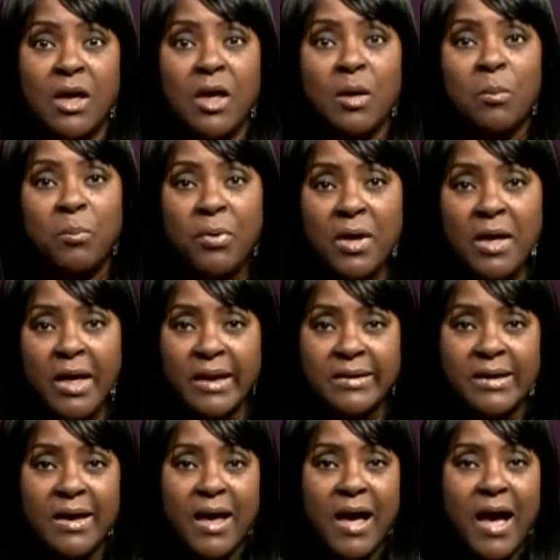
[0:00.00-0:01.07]
But
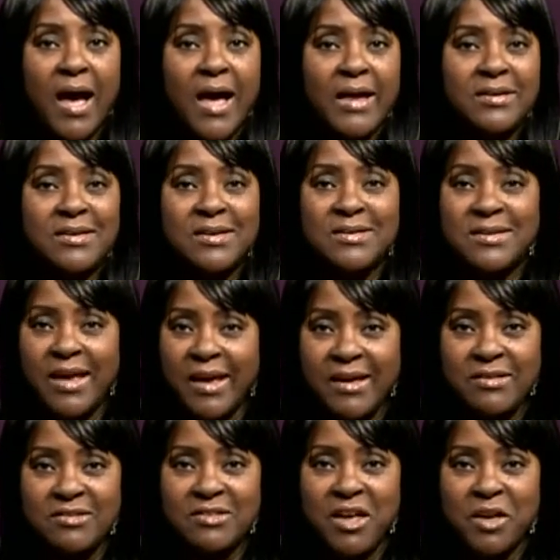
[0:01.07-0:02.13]
on
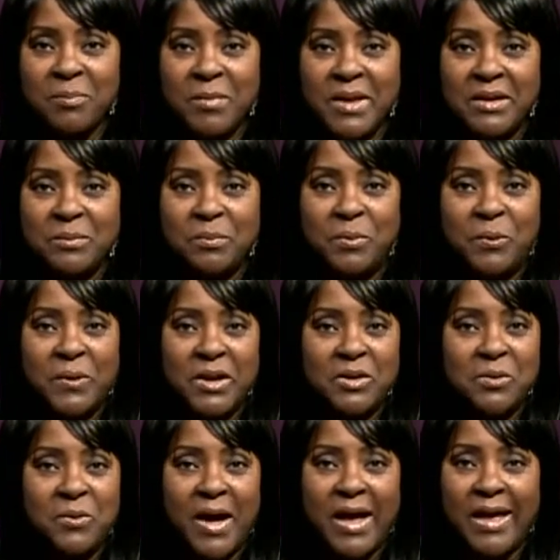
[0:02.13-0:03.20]
today's segment, boy,
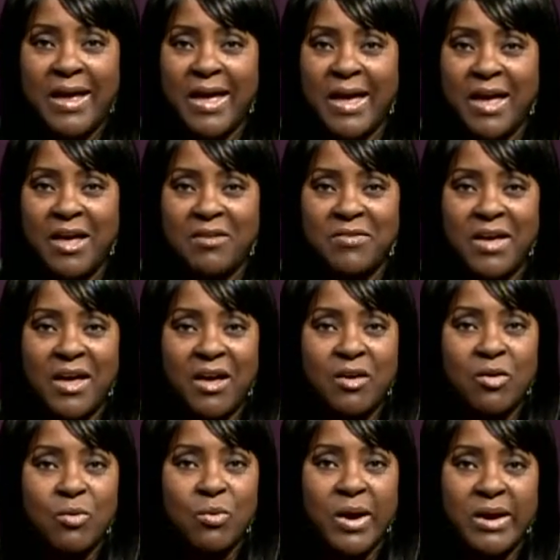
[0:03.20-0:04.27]
do I have a
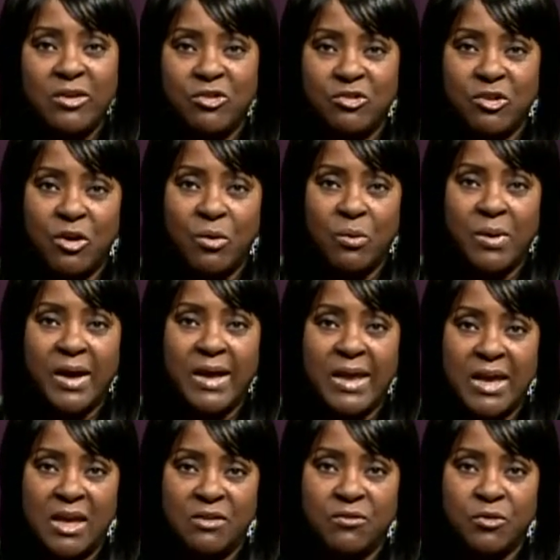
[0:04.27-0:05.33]
great show
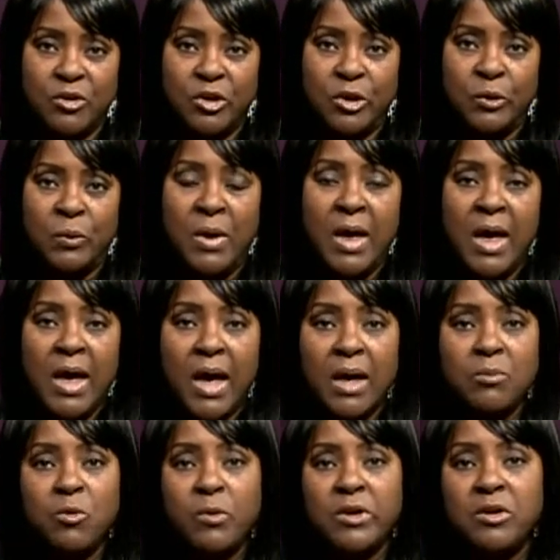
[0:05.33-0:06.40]
ahead for you. I'm
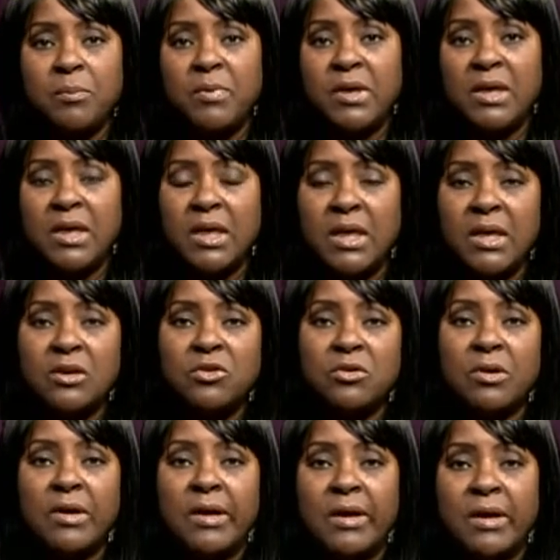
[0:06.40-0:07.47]
going to be
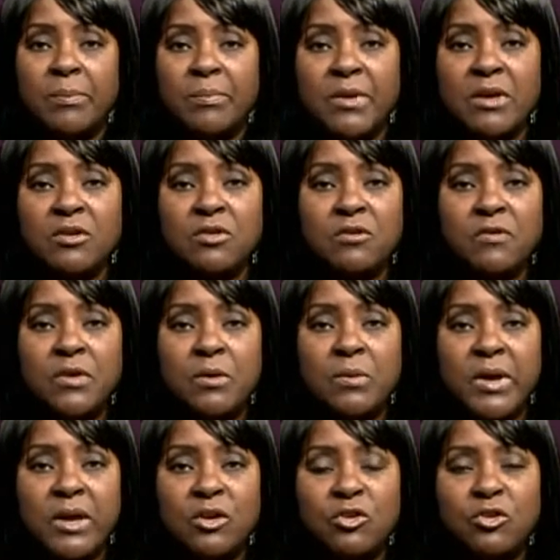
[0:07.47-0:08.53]

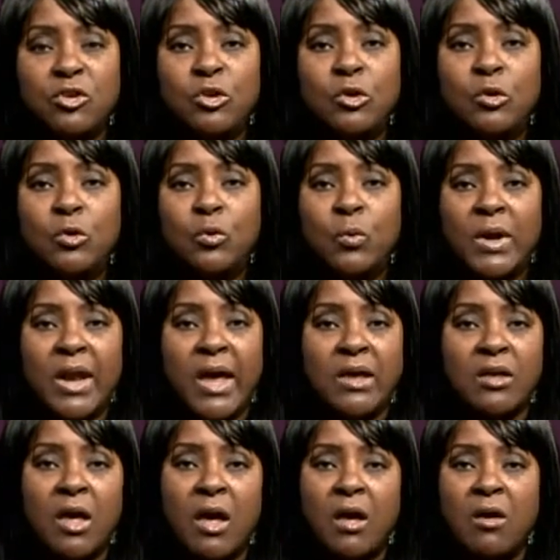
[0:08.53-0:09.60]
interviewing two what I
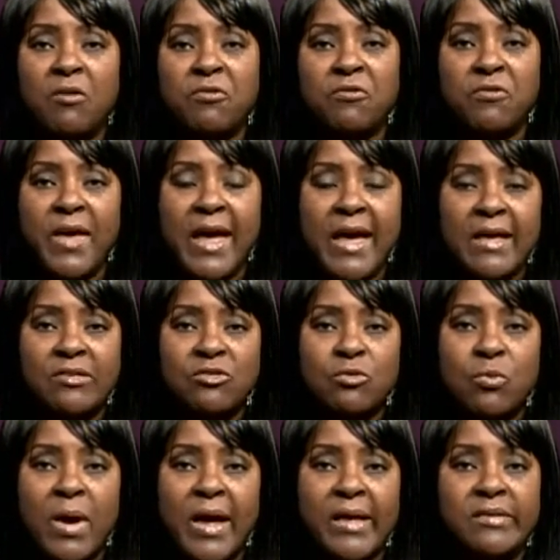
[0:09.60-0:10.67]
call fast
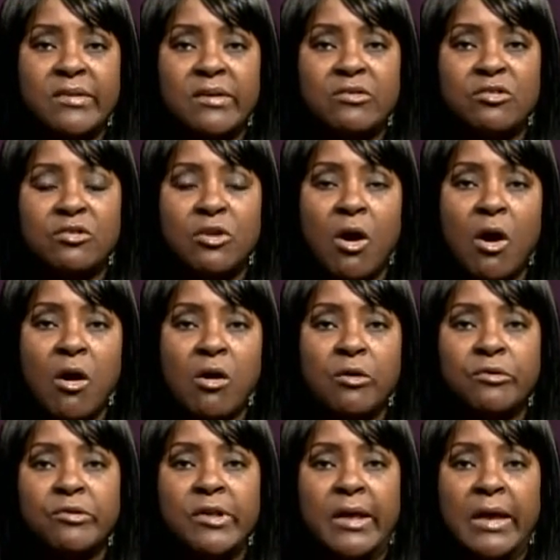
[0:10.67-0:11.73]
rising
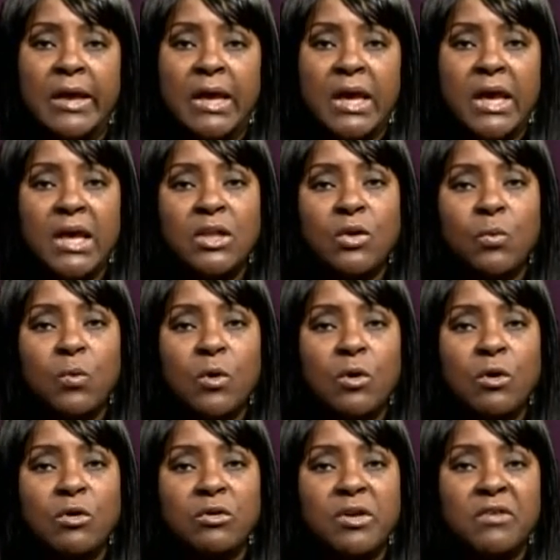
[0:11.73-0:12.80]
stars in the
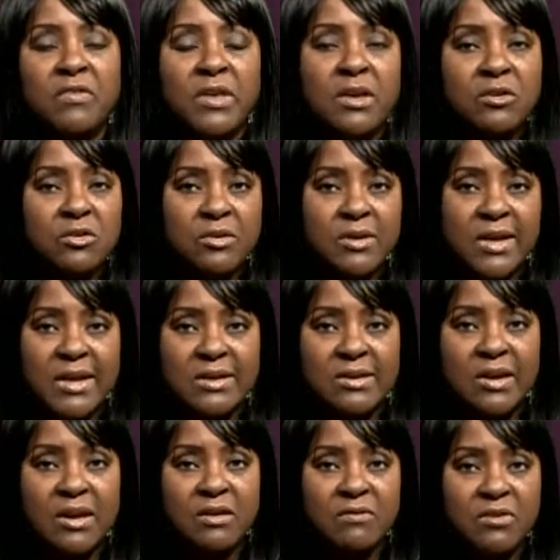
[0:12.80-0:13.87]
world of internet,
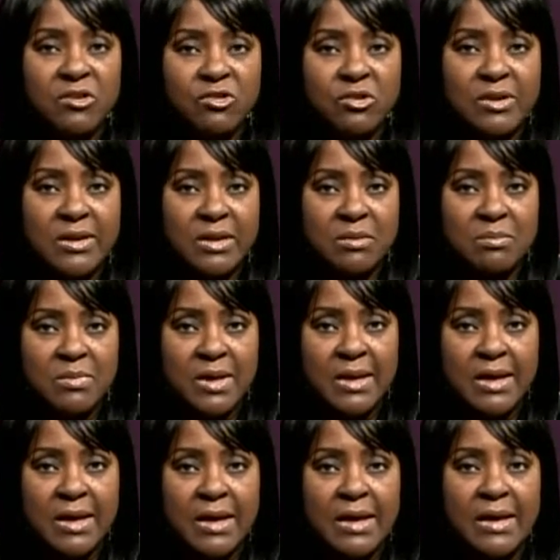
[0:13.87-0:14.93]
television, and
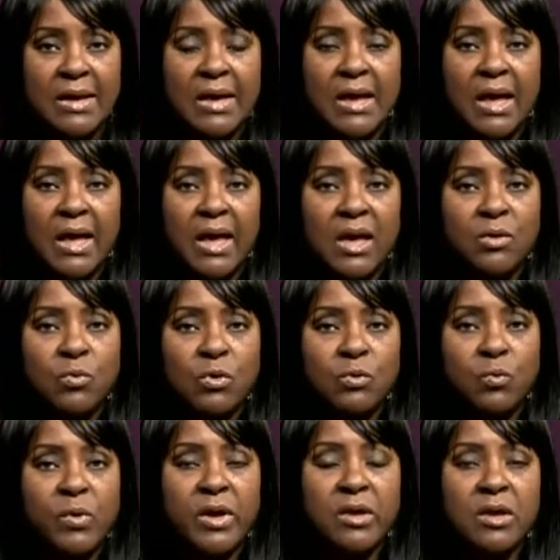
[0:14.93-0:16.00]
media, Edward
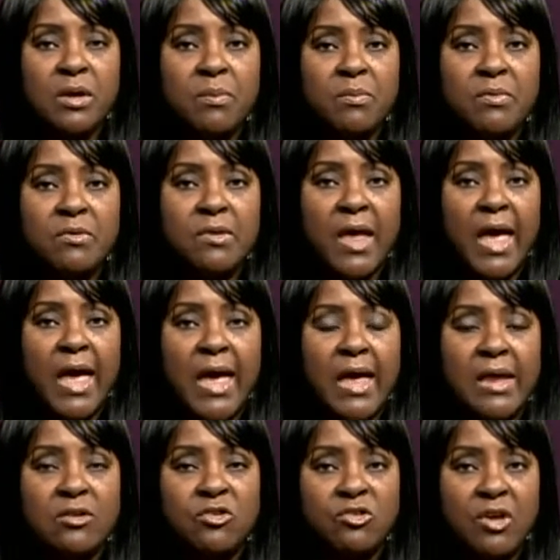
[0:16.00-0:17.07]
Williams
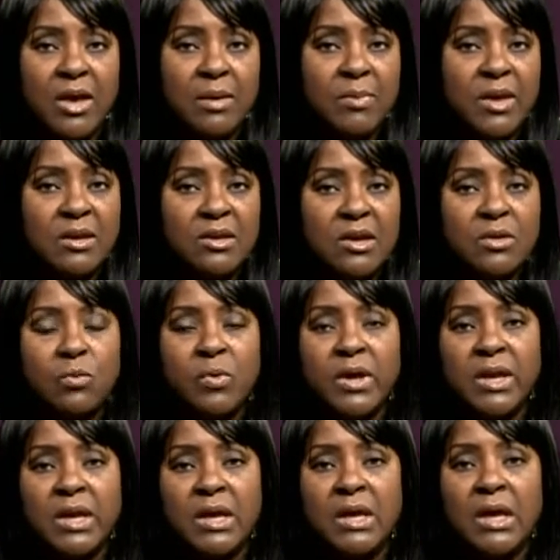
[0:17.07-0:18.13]
and Jamie
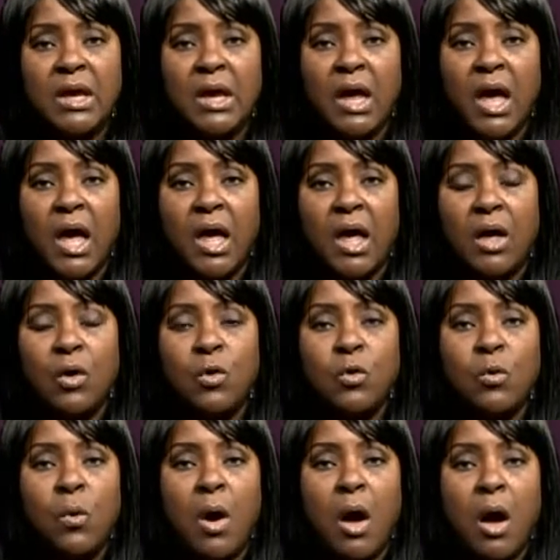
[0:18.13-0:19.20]
Dinwiddie,
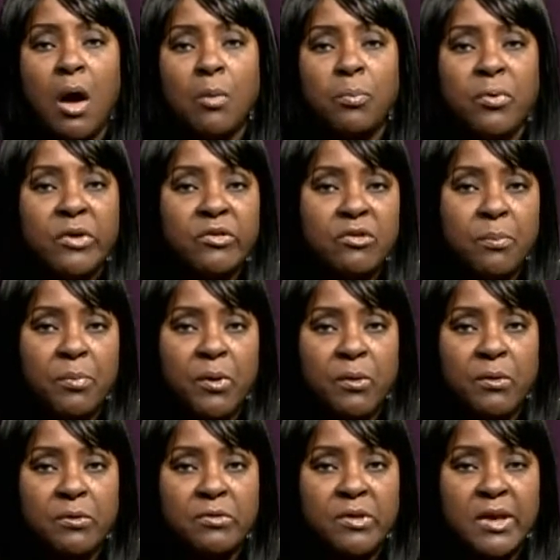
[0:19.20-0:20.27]
who are
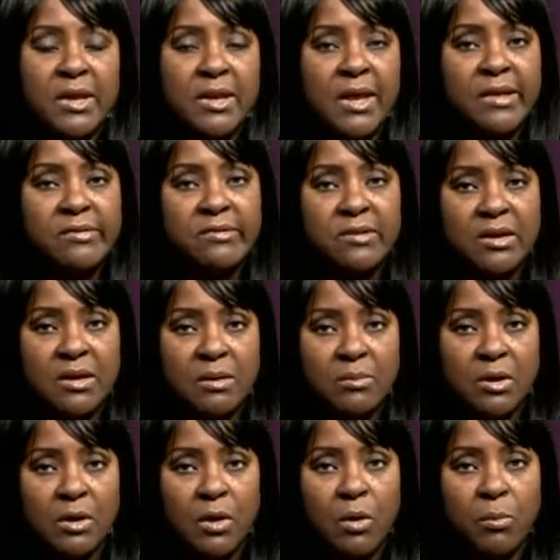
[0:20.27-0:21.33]
principals in
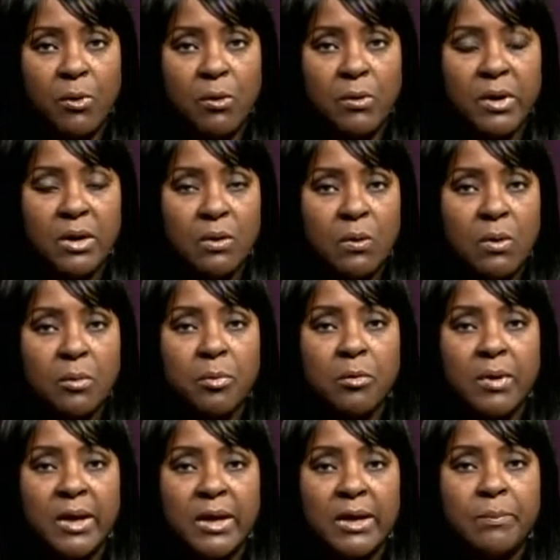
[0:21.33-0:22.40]
SDMGlobal
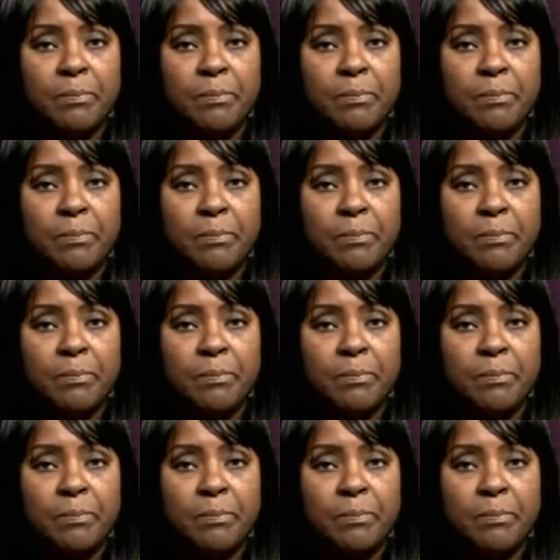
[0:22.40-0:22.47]
Incorporated,